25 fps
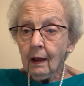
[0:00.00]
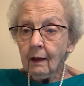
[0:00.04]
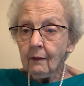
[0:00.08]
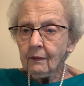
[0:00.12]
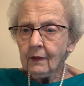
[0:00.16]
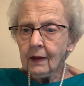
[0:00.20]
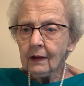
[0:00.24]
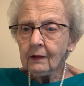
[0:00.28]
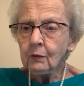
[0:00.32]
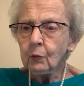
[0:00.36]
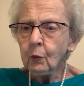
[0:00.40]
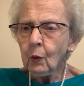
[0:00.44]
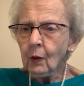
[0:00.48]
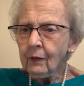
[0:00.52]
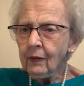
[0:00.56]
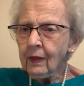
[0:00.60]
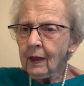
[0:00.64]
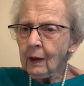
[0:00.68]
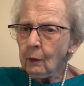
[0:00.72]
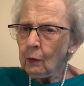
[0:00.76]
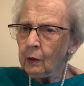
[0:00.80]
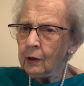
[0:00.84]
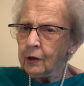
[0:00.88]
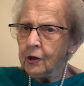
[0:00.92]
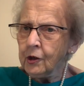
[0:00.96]
That's what they
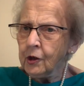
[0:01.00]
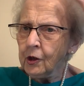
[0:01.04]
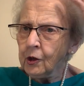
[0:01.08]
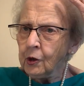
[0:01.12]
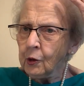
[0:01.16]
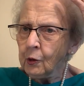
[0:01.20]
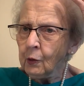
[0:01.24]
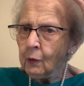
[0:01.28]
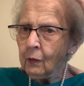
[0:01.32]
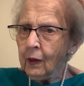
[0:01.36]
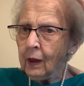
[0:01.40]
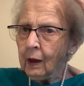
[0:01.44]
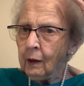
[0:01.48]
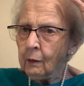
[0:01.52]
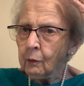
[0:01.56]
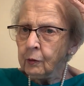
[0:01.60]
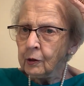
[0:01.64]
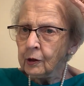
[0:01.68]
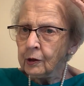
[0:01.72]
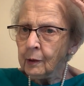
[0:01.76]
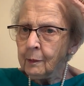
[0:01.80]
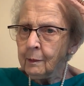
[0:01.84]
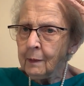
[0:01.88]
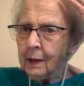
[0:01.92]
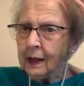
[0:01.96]
would do
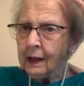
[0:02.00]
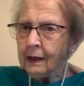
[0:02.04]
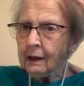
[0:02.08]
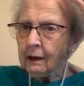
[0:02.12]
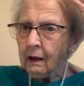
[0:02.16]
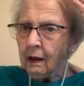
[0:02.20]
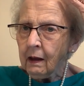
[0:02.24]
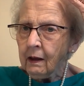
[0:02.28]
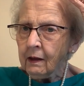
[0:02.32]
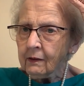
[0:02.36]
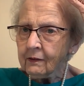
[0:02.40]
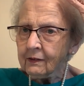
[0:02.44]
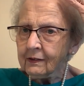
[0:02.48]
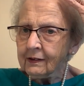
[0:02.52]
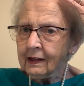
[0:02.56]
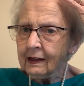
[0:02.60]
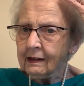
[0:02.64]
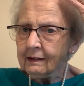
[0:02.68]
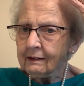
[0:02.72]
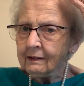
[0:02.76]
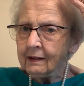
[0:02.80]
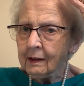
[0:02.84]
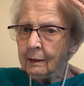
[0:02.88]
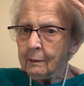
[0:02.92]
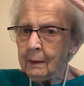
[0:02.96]
to make
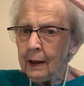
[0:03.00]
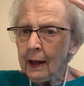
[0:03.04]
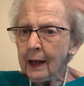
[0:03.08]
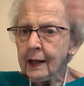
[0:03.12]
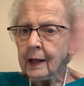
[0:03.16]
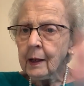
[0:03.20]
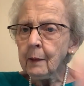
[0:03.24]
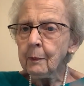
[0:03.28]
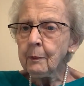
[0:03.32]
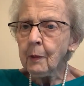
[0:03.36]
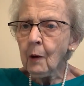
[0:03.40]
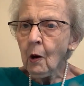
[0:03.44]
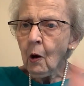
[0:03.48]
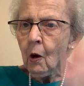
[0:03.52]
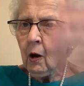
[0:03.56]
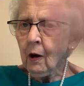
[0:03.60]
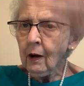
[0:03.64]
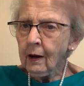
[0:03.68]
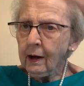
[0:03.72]
set somebody apart.